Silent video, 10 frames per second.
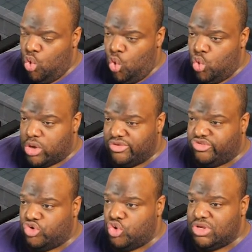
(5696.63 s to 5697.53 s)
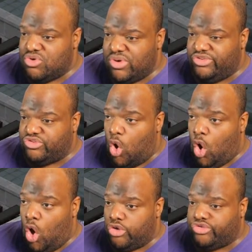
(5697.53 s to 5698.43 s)
Ooh, consumed increases
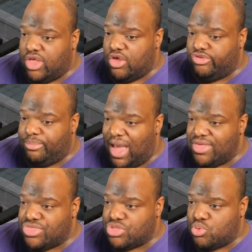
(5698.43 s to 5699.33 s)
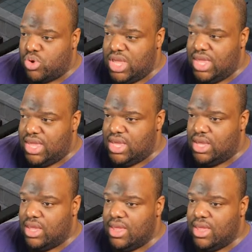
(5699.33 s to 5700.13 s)
all skills by three.